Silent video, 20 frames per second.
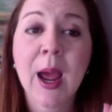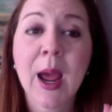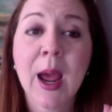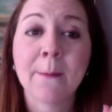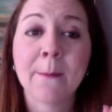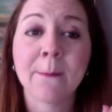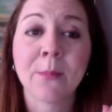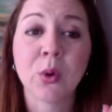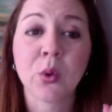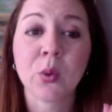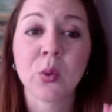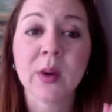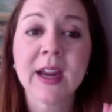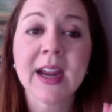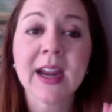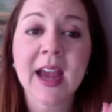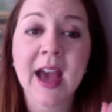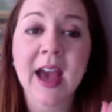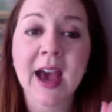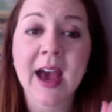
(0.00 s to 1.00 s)

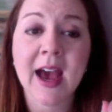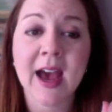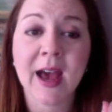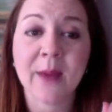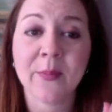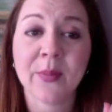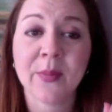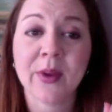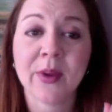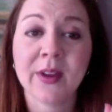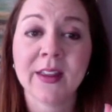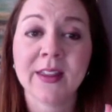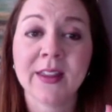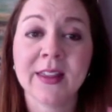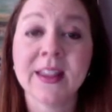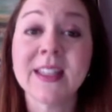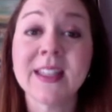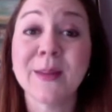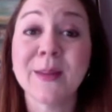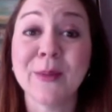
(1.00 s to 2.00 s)
bring up
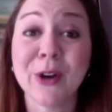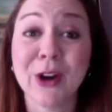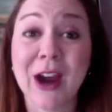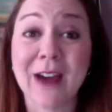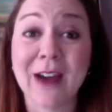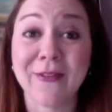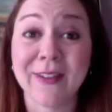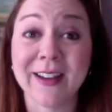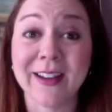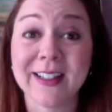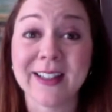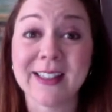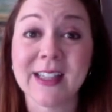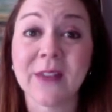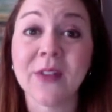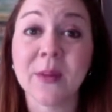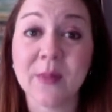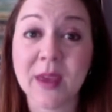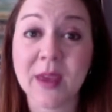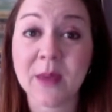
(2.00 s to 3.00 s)
the demographics
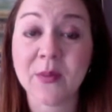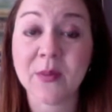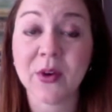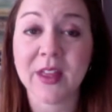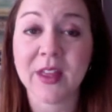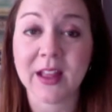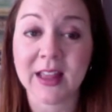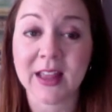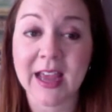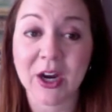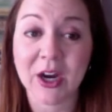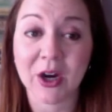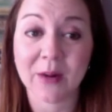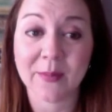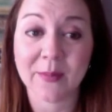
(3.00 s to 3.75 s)
of the people that like her